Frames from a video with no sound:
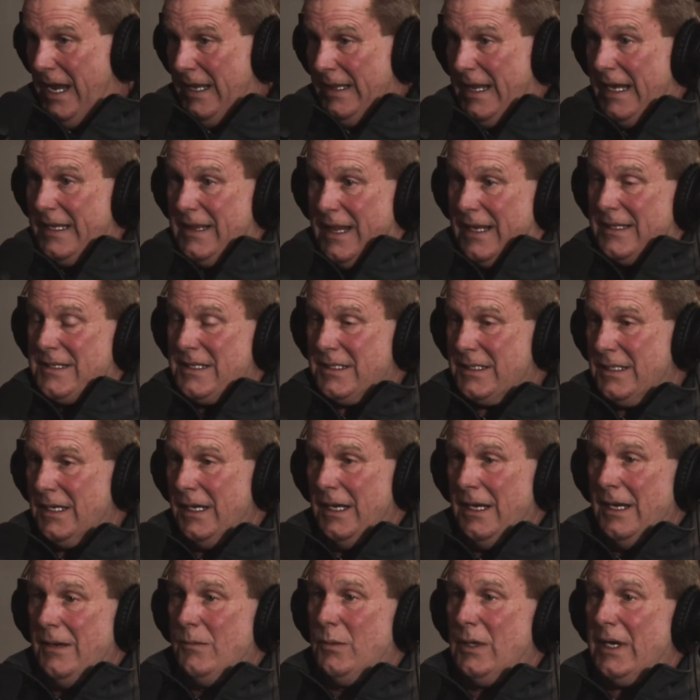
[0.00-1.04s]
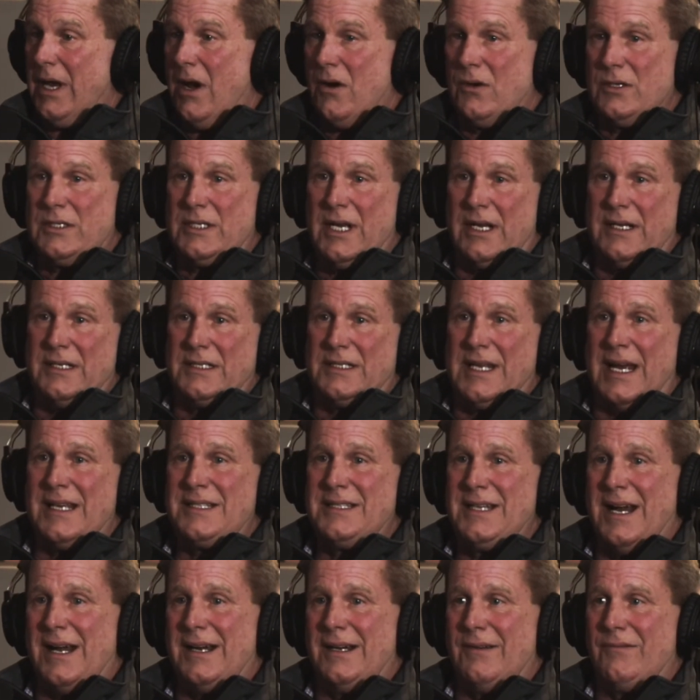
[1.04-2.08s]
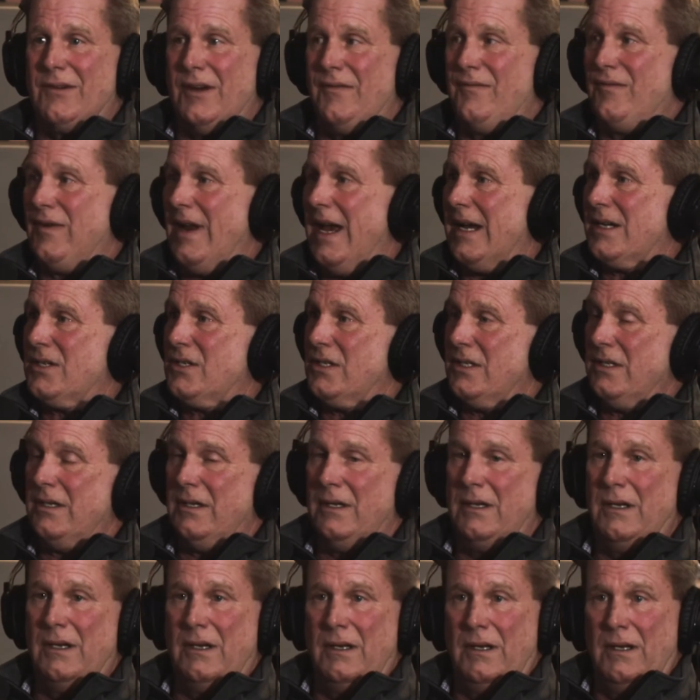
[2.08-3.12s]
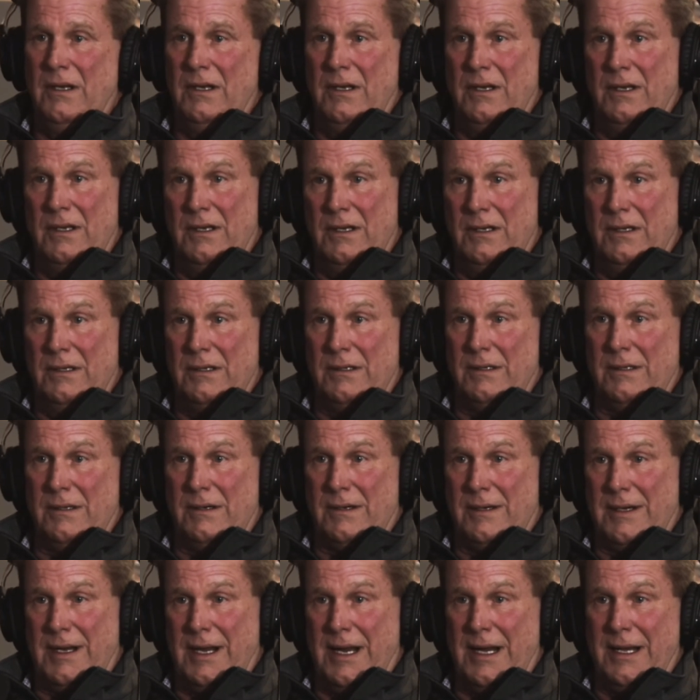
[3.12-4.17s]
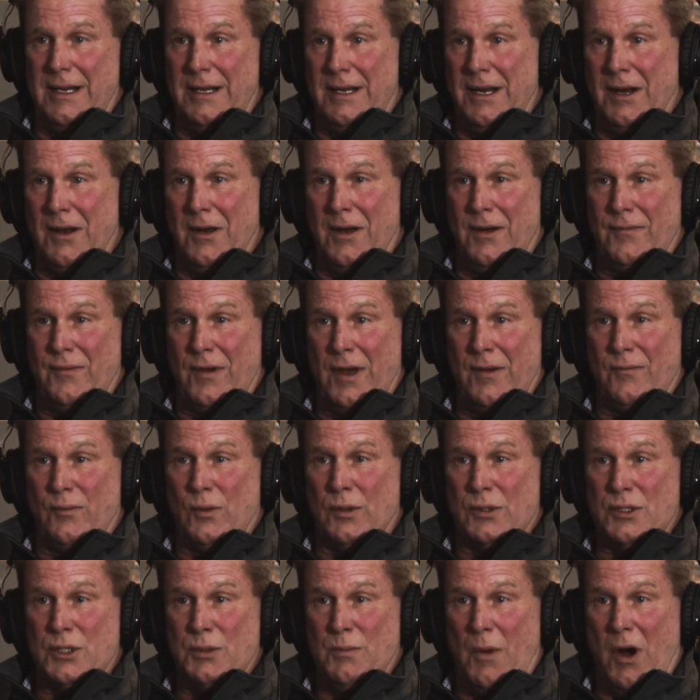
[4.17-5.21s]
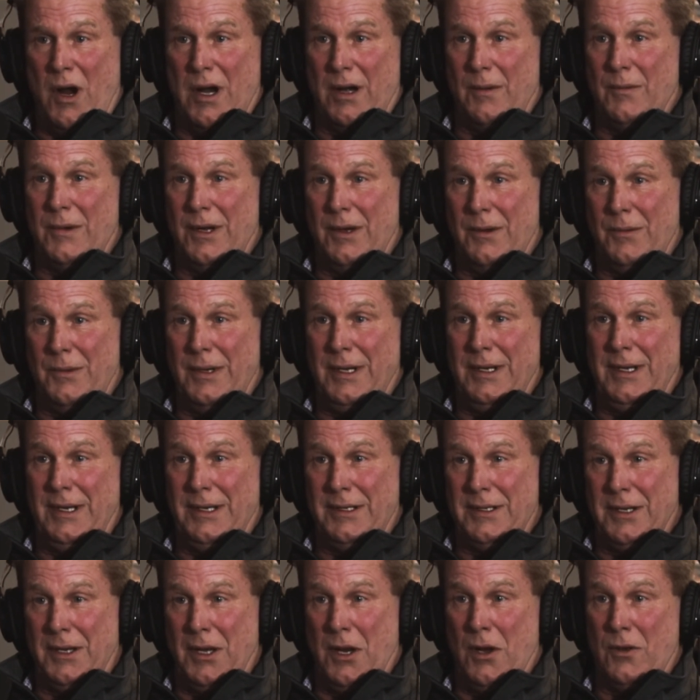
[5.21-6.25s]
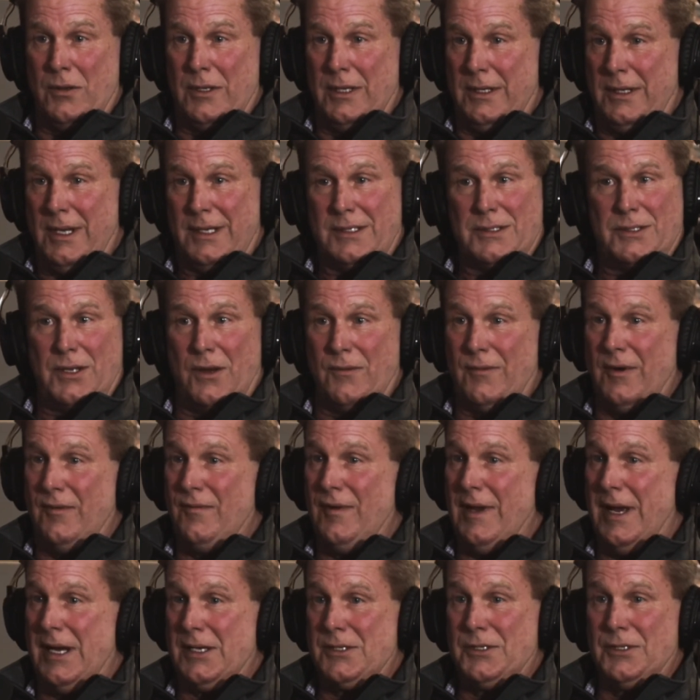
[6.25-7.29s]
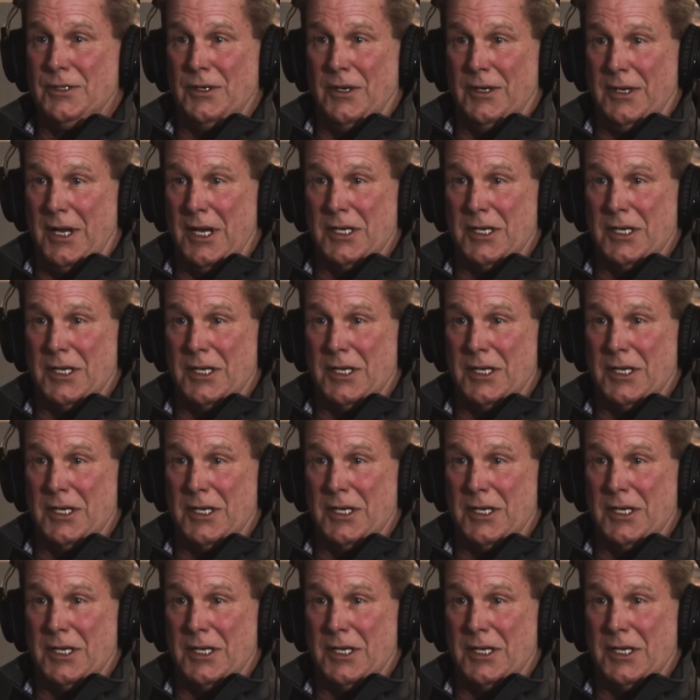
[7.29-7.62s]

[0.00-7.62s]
that's what I always said is that's not a reflection and if we're smart, we need to know that that's no reflection on